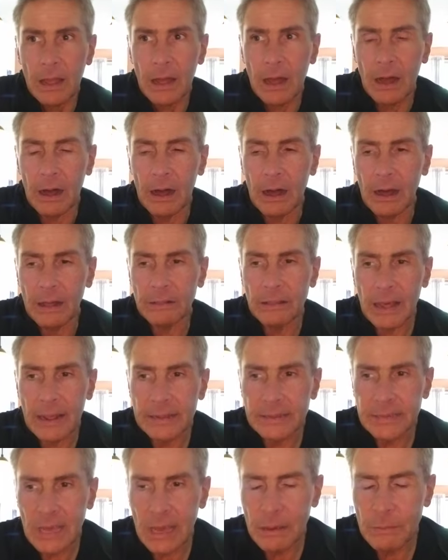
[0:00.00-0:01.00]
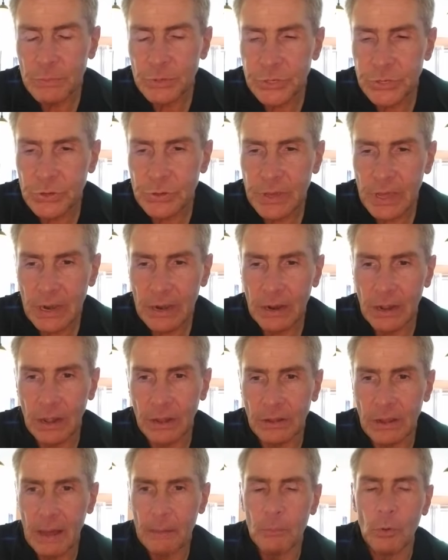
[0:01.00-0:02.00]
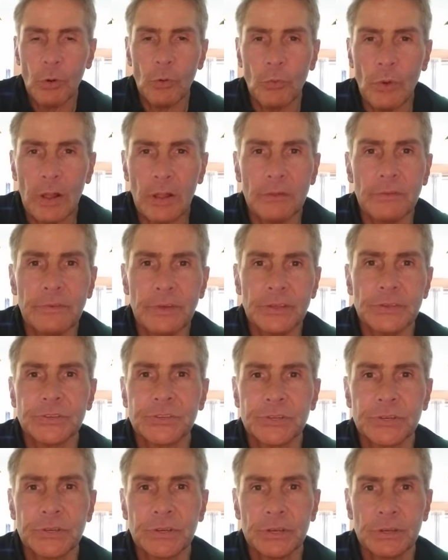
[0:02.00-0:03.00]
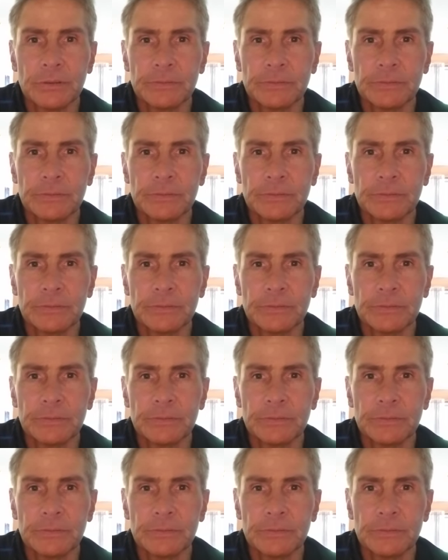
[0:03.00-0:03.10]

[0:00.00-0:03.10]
A lot of times you get a lot more relevance.